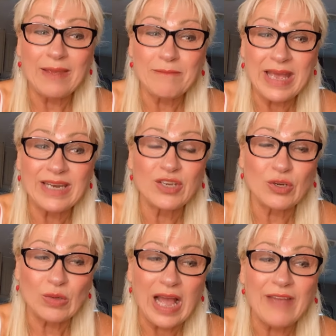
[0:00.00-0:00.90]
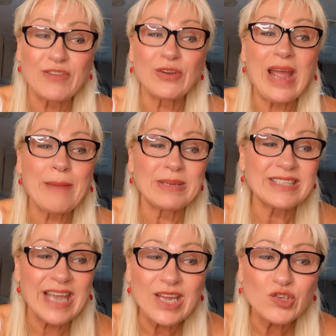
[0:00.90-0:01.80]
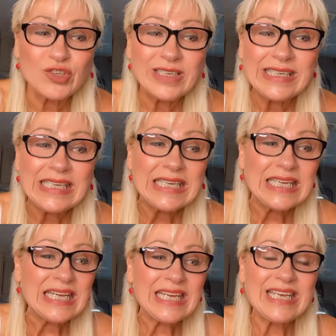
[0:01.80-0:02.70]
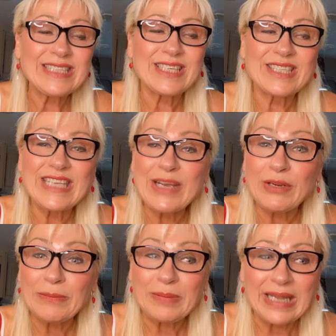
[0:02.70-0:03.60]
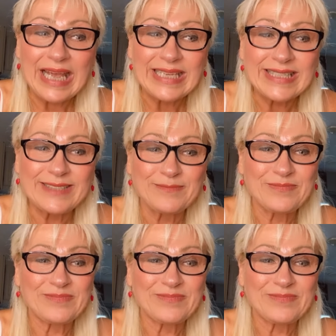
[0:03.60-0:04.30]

Amen. In your life, your habitation, he's the secret place.